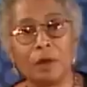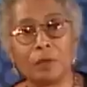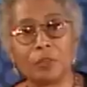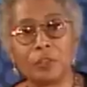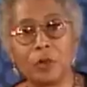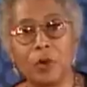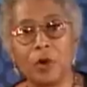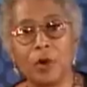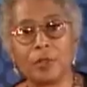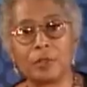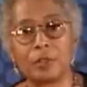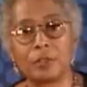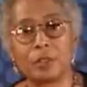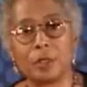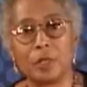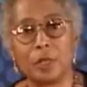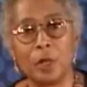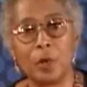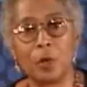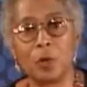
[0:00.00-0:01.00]
are taught
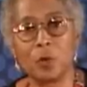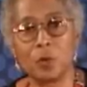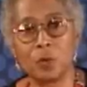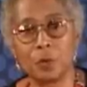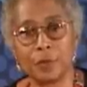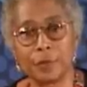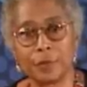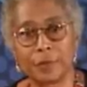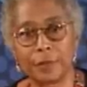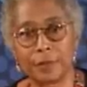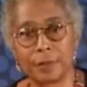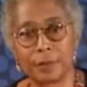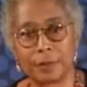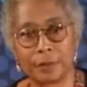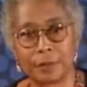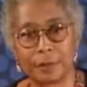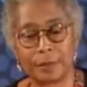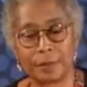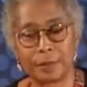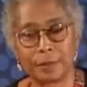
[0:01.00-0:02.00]
to loathe,
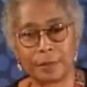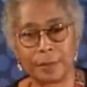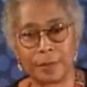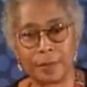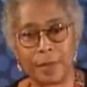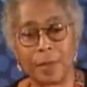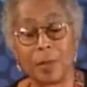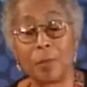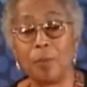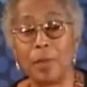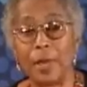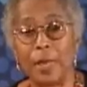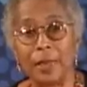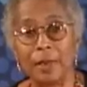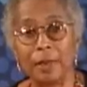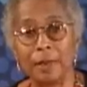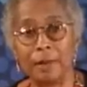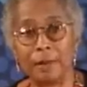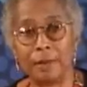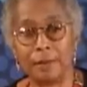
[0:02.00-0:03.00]

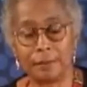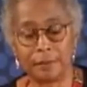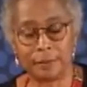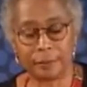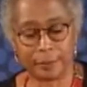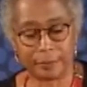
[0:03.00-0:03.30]
pagan.